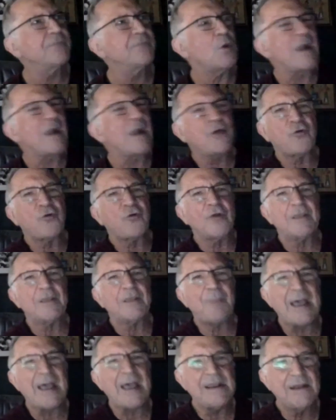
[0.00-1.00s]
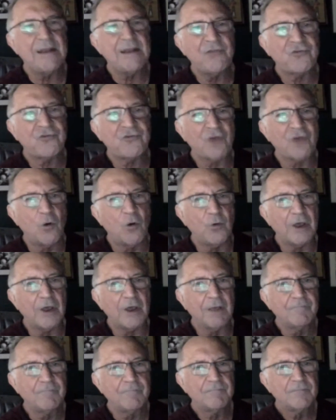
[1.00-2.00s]
had chronic pain in his shoulder,
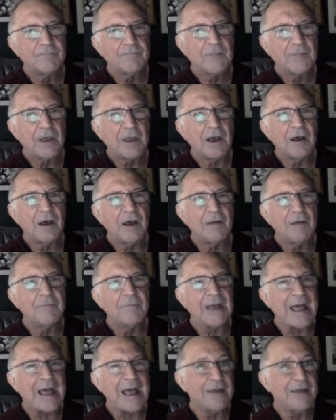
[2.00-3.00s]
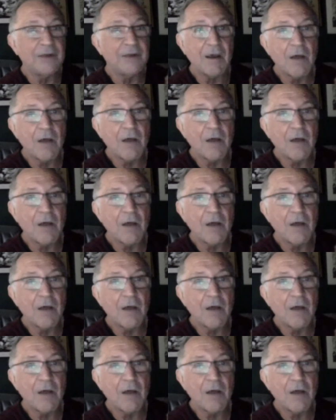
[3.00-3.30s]
and